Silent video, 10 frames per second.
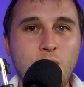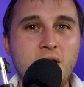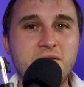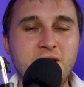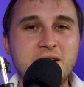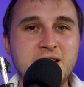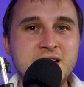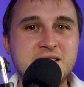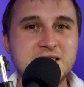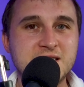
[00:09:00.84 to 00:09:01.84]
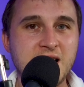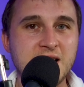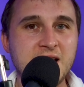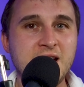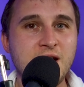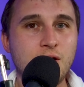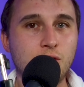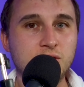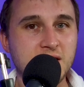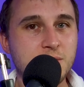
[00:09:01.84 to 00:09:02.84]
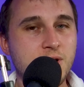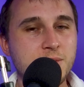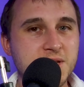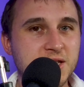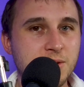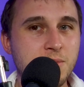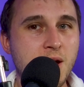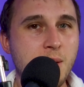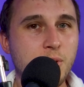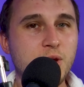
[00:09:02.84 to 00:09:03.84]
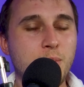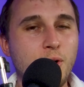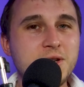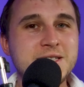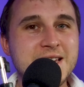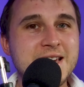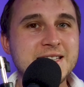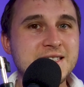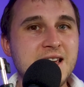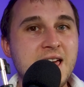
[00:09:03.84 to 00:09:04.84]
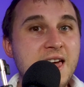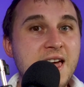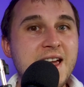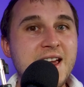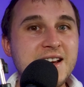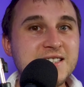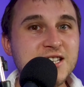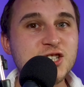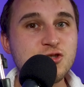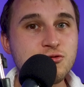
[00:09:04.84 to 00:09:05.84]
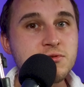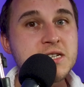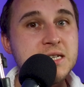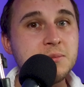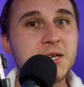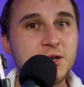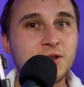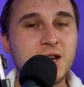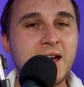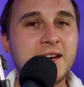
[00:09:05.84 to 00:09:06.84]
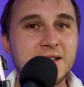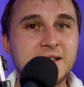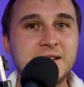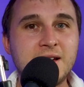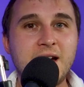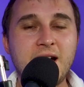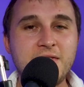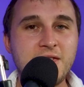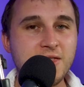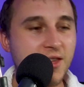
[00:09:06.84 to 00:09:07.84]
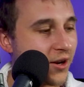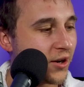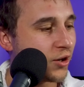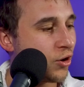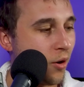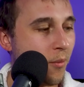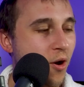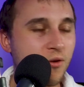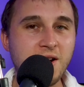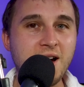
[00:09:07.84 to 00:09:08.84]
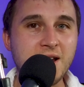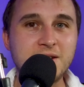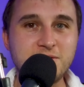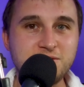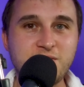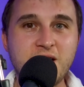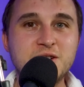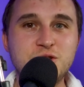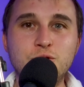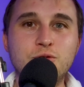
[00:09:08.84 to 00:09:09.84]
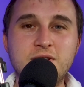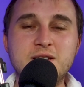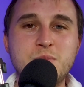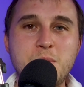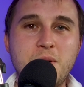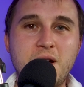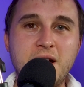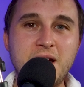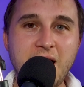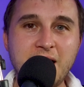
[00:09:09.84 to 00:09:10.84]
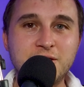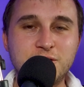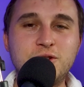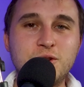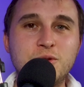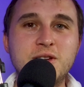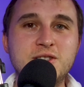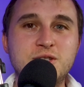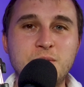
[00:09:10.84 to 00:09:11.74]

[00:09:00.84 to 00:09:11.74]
the Wi-Fi keys inside it or decrypting them. But the point is, it's extremely unlikely that they're going to come over and find your Raspberry Pi and do this